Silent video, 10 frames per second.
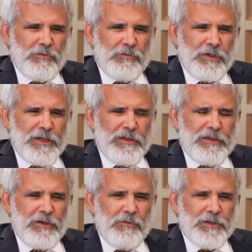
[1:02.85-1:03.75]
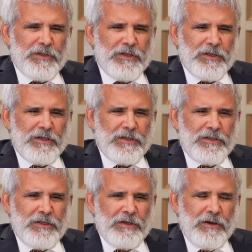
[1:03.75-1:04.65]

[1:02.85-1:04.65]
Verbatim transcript: really, I think what the young